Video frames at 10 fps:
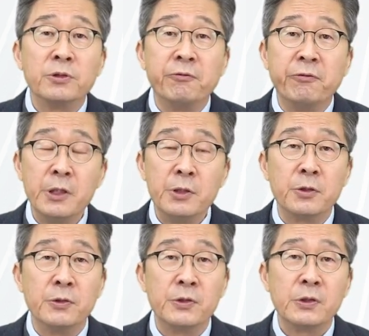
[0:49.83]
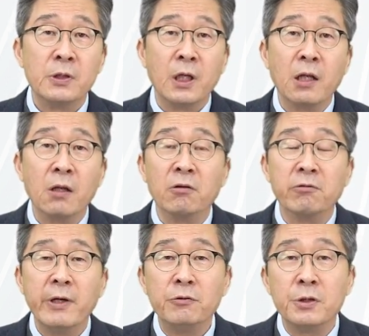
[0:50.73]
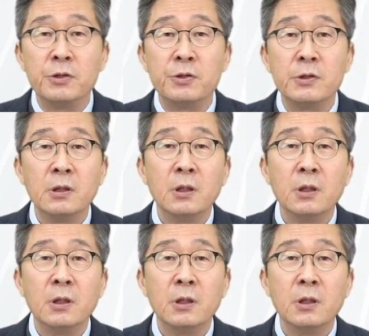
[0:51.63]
features and advantages